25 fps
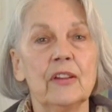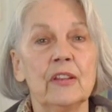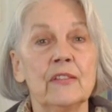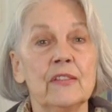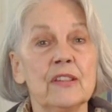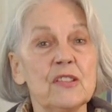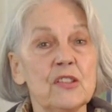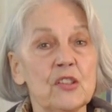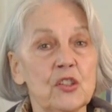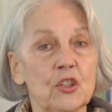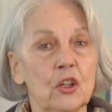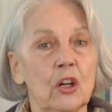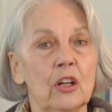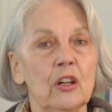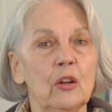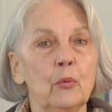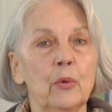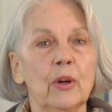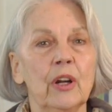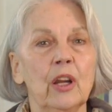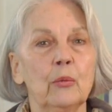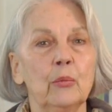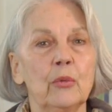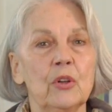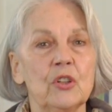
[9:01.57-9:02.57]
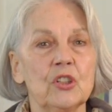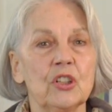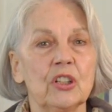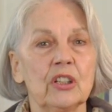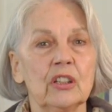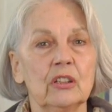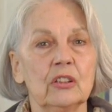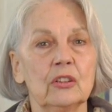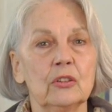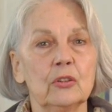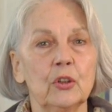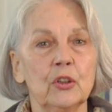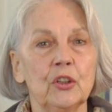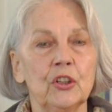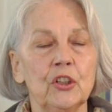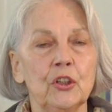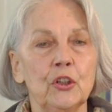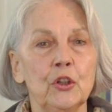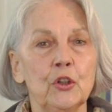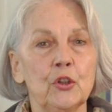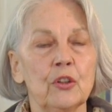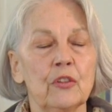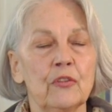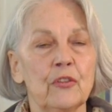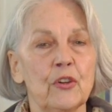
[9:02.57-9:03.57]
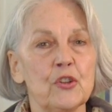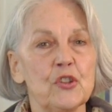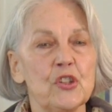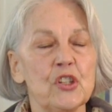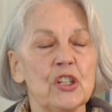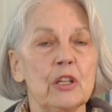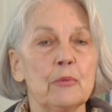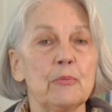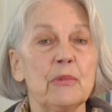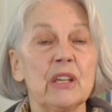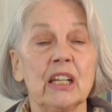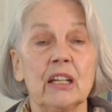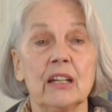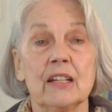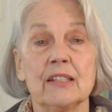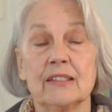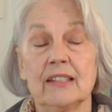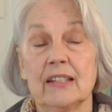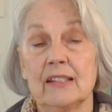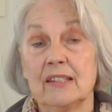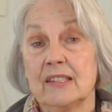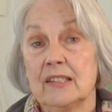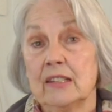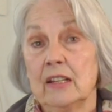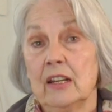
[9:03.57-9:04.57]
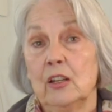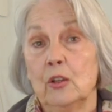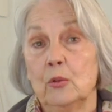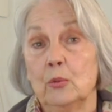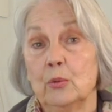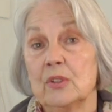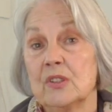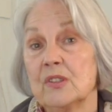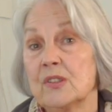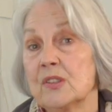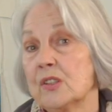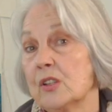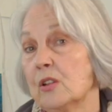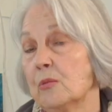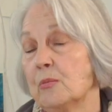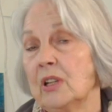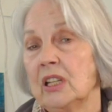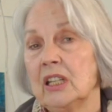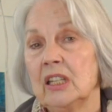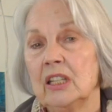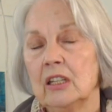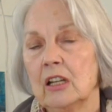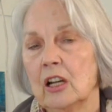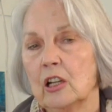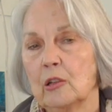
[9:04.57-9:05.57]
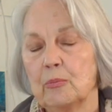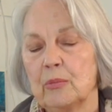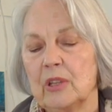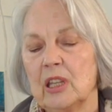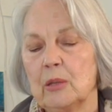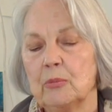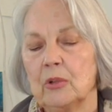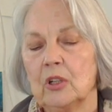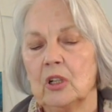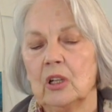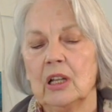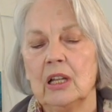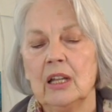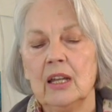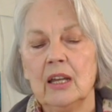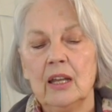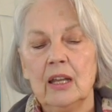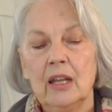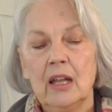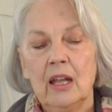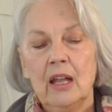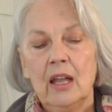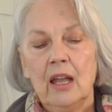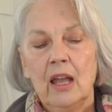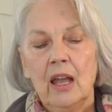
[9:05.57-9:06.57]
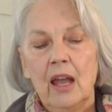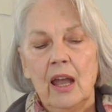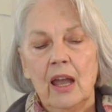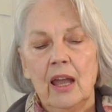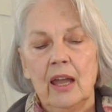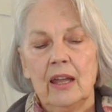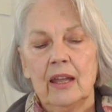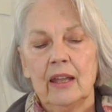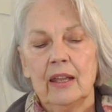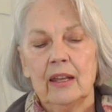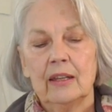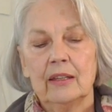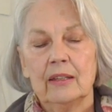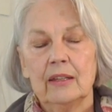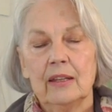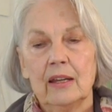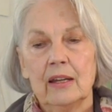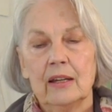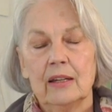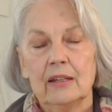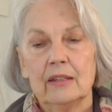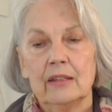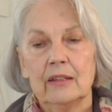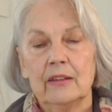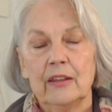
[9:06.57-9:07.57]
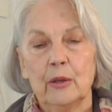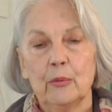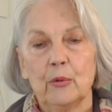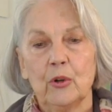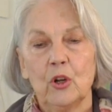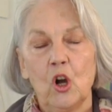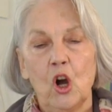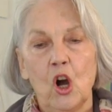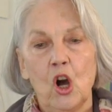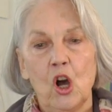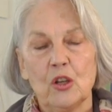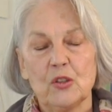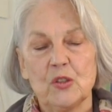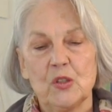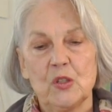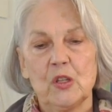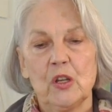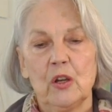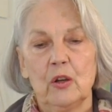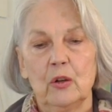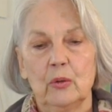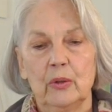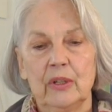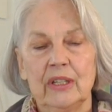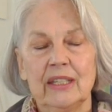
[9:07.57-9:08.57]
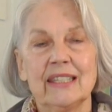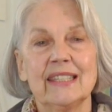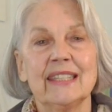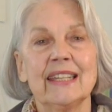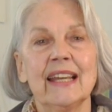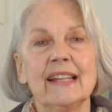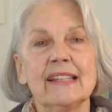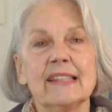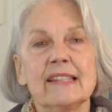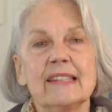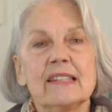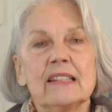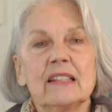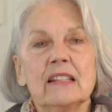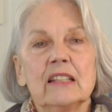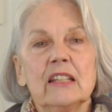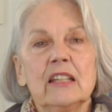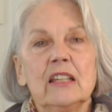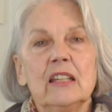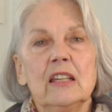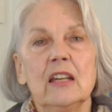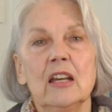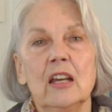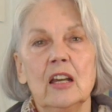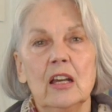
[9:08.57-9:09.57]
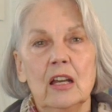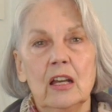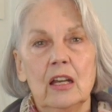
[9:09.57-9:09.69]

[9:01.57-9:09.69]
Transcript: And this started when I went to Concordia University, because I studied with so many young people, and they were also intensely